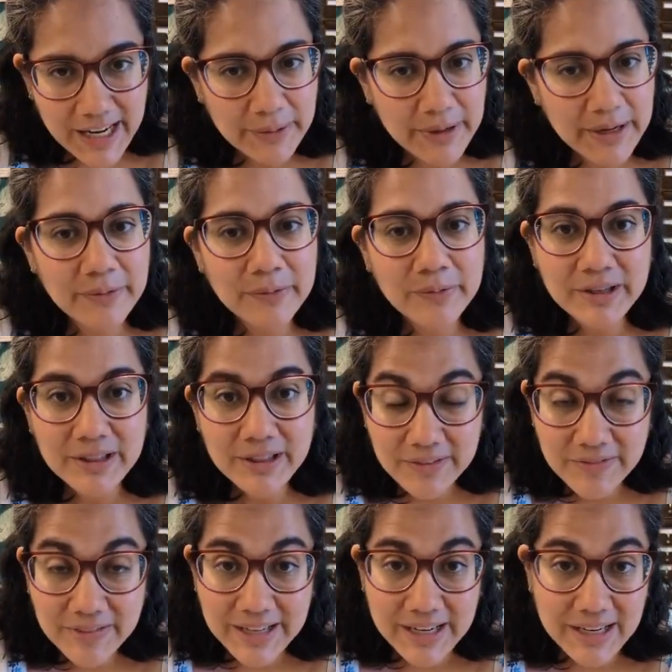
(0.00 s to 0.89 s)
Anyway, we
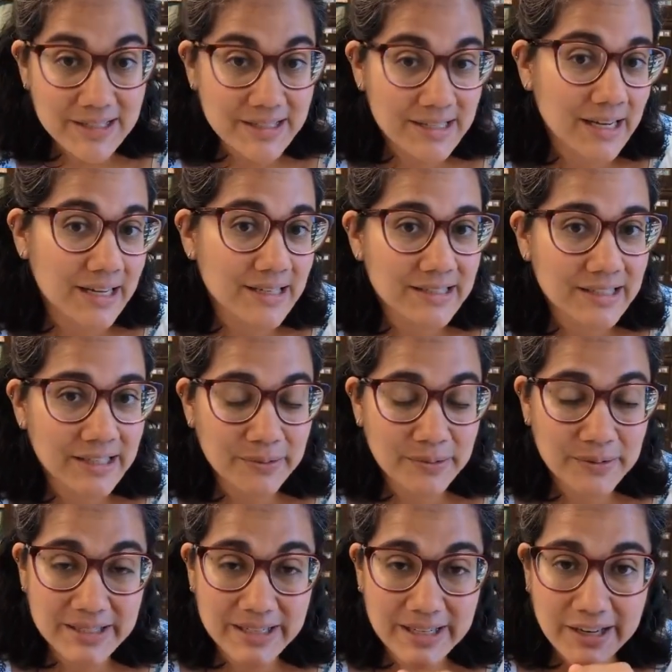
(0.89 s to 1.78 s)
loved the Alsace.
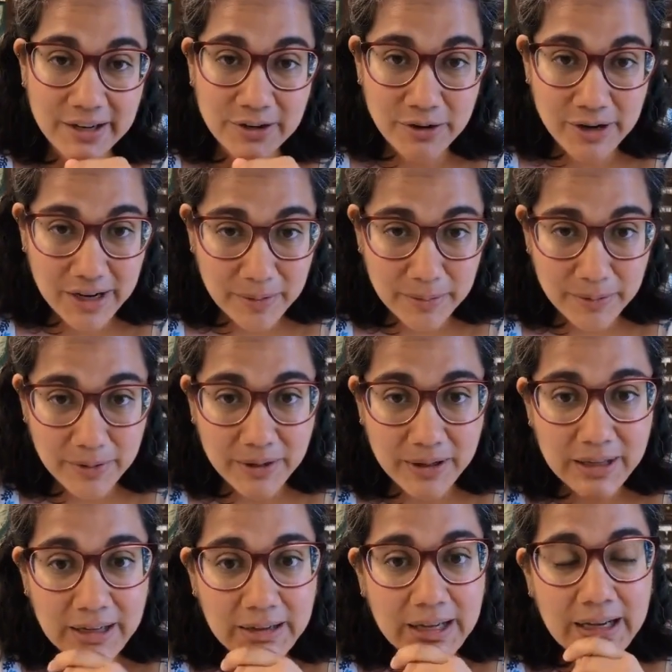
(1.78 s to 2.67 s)
It was
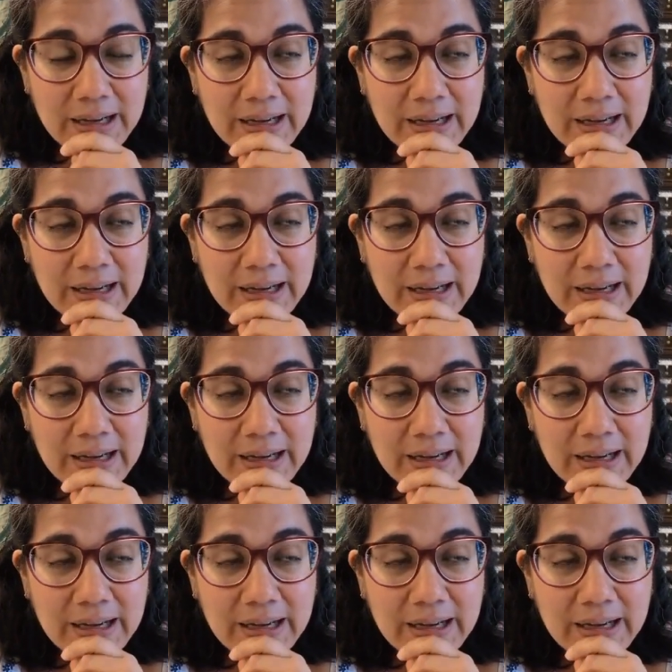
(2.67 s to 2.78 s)
incredible.